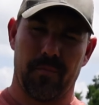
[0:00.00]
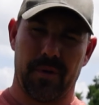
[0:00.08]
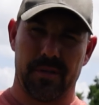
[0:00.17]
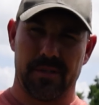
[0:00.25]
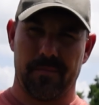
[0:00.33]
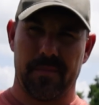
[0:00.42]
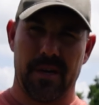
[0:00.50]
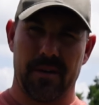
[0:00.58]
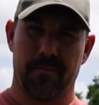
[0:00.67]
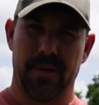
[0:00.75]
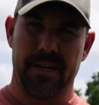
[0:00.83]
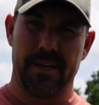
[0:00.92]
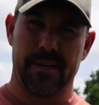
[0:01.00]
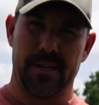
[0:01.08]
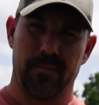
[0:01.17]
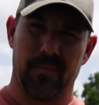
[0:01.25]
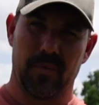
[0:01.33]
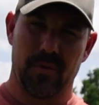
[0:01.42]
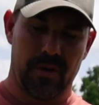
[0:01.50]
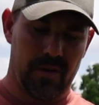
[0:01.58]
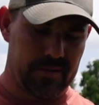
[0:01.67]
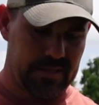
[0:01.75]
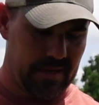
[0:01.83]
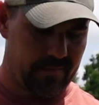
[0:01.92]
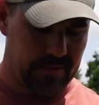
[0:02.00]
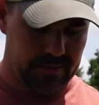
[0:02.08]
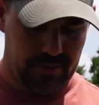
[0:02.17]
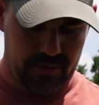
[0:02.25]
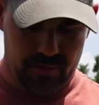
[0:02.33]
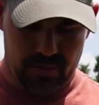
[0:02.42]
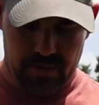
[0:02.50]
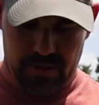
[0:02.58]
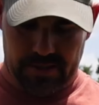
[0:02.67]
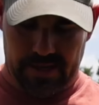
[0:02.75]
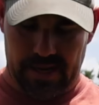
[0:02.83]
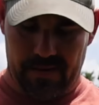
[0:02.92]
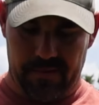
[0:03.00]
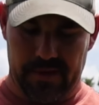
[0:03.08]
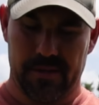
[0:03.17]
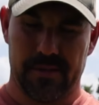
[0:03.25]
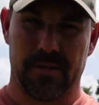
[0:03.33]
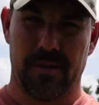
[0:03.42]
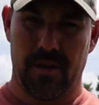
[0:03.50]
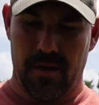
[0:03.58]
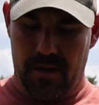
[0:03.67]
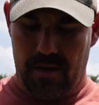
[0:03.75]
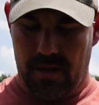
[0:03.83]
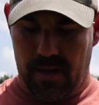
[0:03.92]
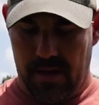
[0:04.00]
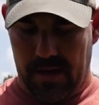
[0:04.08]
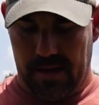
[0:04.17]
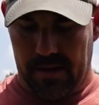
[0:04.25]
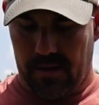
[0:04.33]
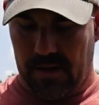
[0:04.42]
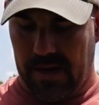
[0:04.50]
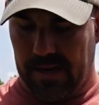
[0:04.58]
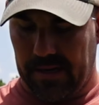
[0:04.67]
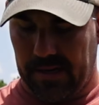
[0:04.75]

because I'm not in pain anymore. I was having two cavities, and I had to